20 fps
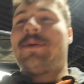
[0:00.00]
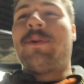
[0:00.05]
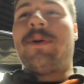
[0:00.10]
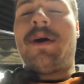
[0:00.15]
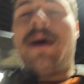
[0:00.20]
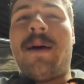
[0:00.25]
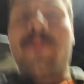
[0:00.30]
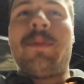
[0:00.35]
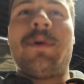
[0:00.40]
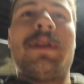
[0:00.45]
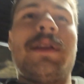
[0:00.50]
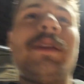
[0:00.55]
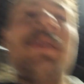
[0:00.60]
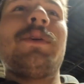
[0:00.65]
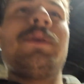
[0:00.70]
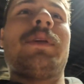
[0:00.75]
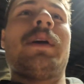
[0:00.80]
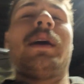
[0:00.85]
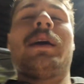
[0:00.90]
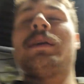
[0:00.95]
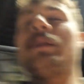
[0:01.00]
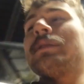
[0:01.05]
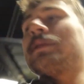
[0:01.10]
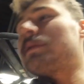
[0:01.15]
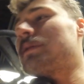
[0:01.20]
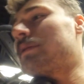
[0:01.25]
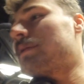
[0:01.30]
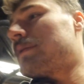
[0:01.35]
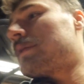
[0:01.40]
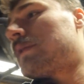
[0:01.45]
well, I'm gonna do that
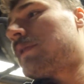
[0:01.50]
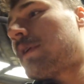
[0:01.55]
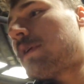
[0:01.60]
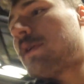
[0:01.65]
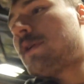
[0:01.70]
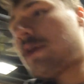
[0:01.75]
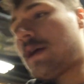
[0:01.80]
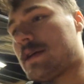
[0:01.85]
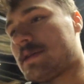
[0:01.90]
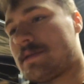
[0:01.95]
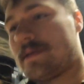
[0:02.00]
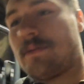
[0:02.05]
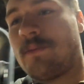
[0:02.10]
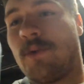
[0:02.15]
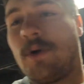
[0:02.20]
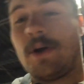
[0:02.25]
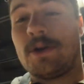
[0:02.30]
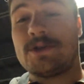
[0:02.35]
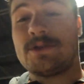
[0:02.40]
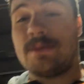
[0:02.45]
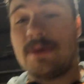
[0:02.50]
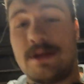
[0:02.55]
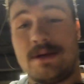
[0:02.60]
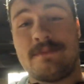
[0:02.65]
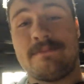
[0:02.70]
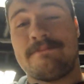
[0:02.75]
so you guys can watch me.